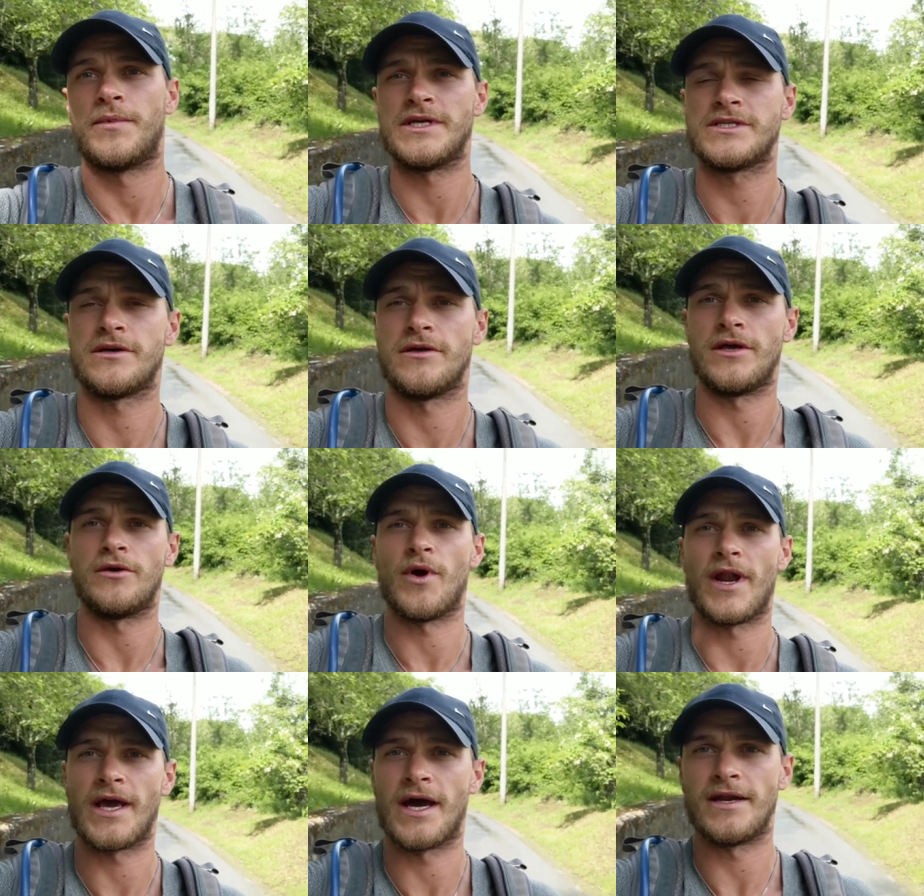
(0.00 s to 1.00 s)
basically
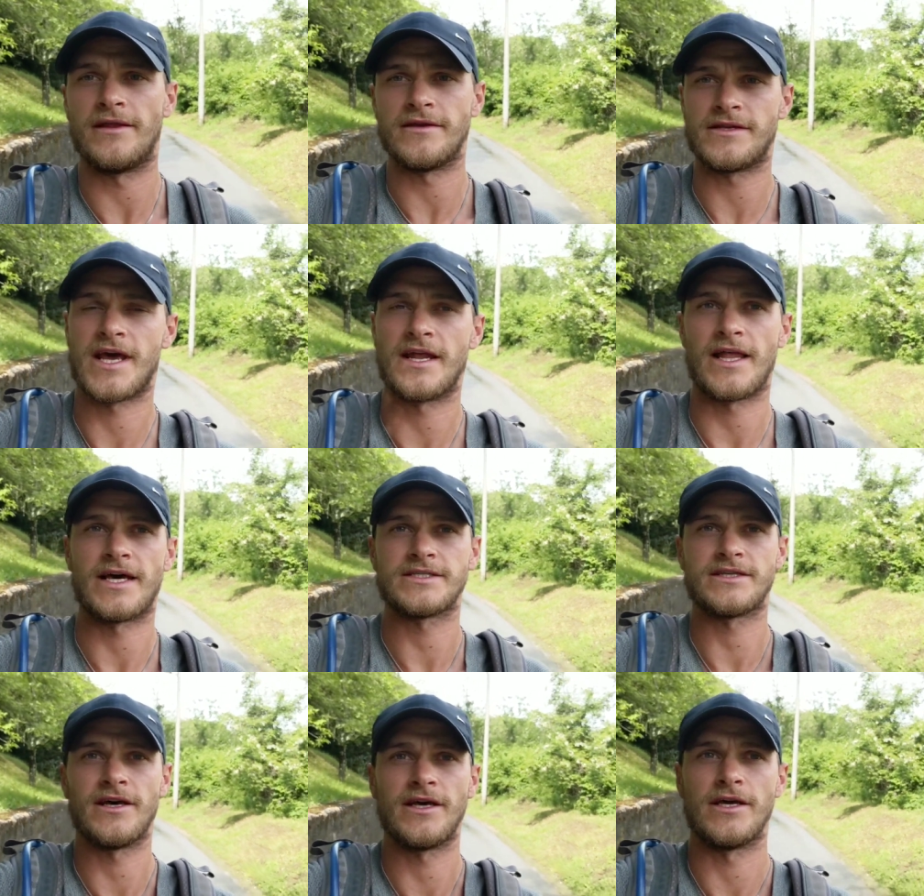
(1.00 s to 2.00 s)
when I got in the tent
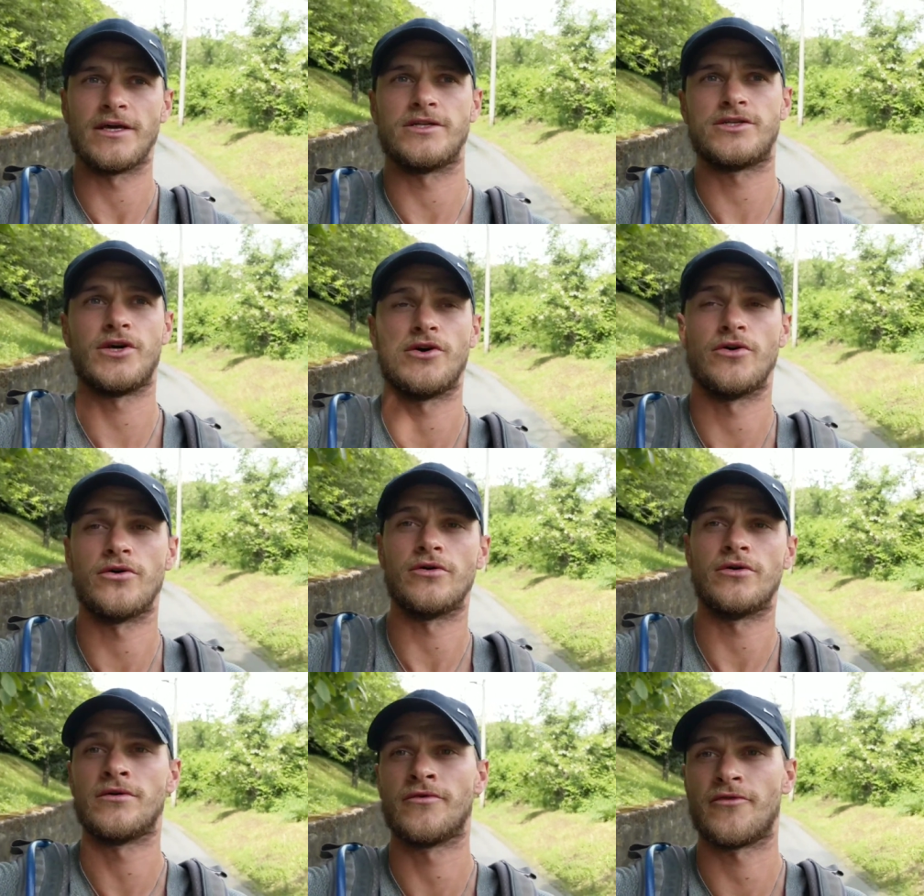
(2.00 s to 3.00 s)
last night
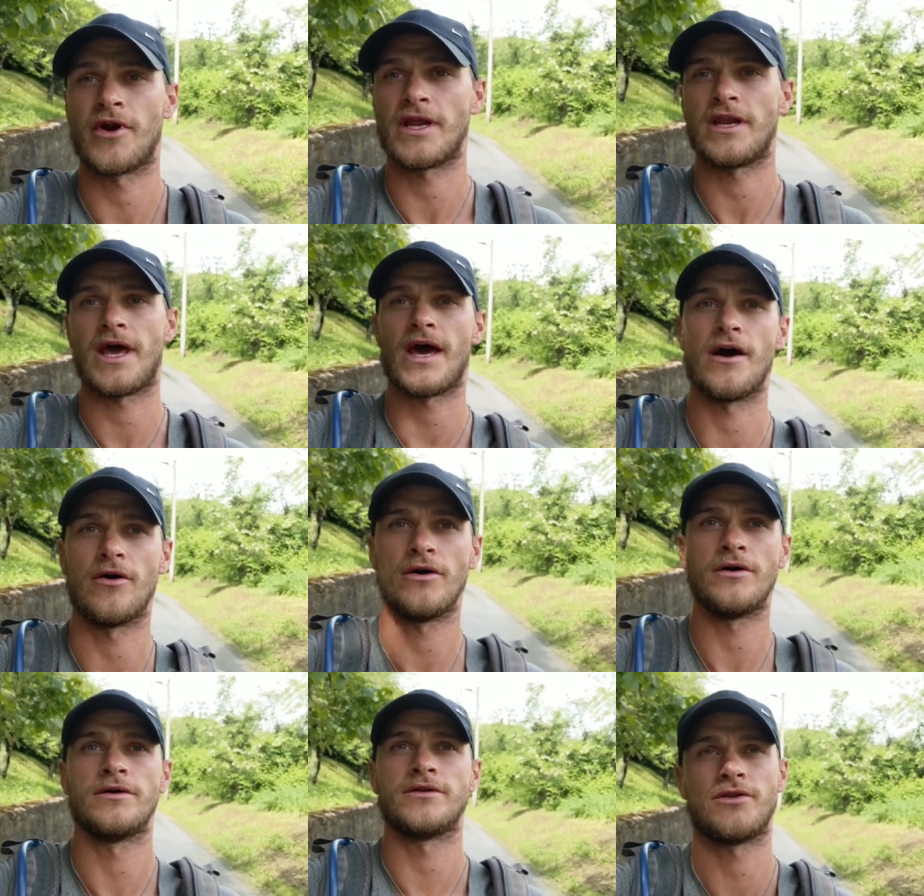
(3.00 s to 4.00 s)
until right
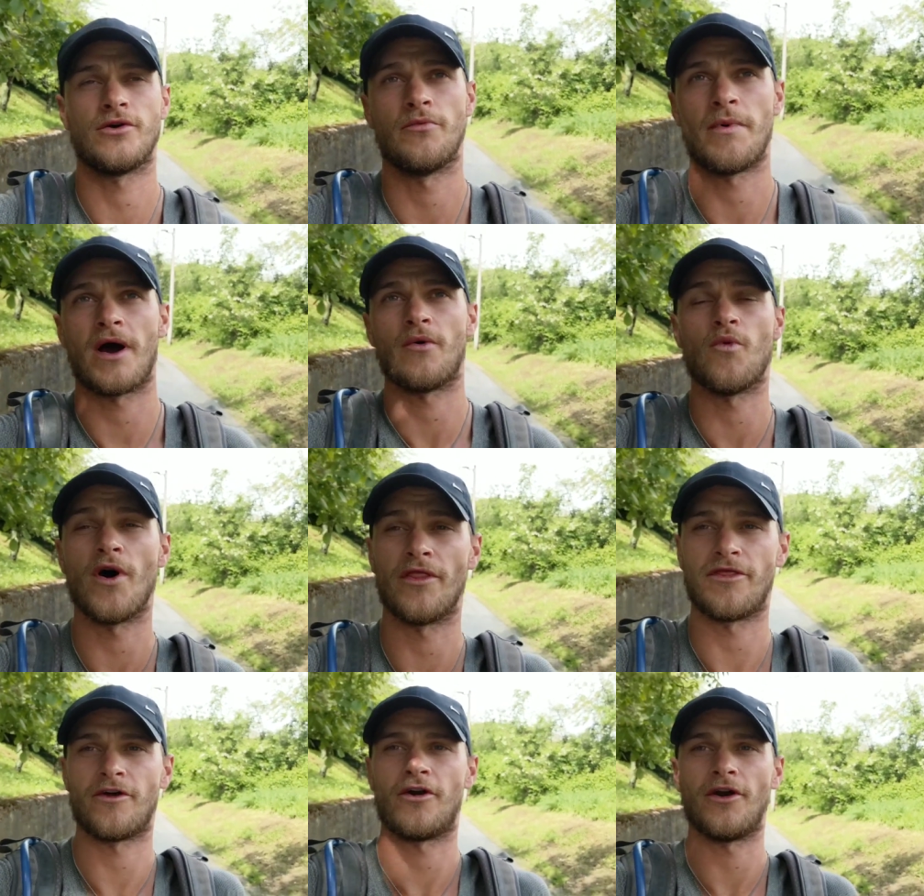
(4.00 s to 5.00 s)
now, until about
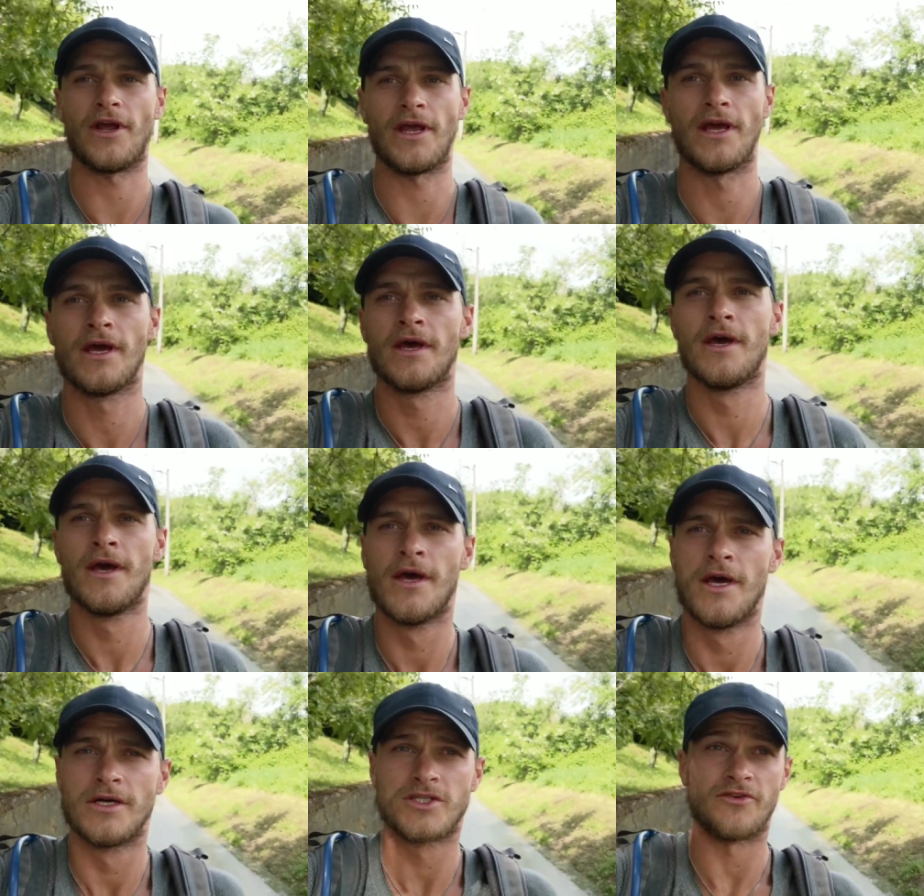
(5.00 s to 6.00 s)
1:30.
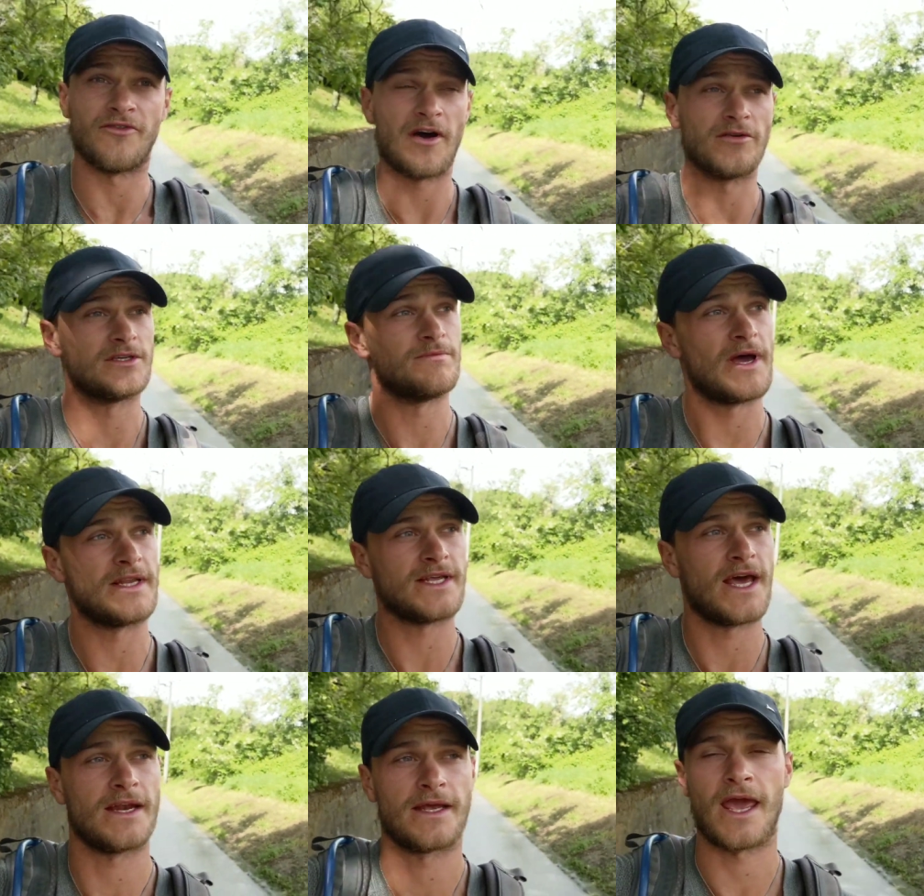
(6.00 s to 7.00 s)
So if I was in my
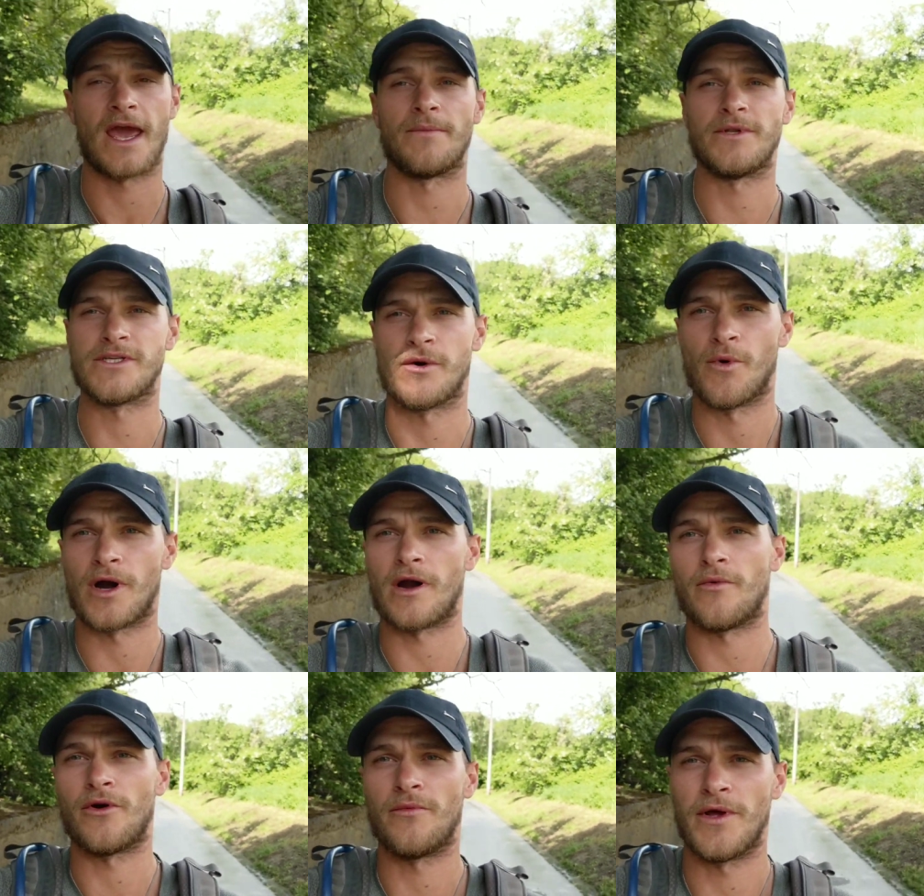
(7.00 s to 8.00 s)
tent camping somewhere,
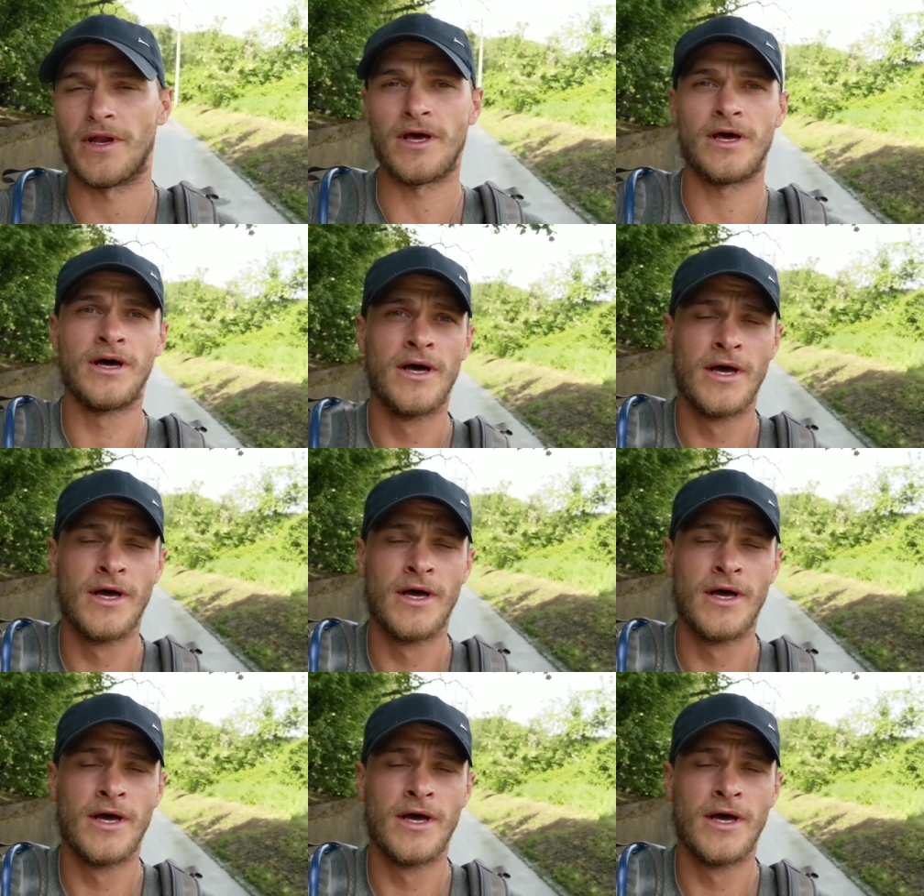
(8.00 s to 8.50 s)
I would have been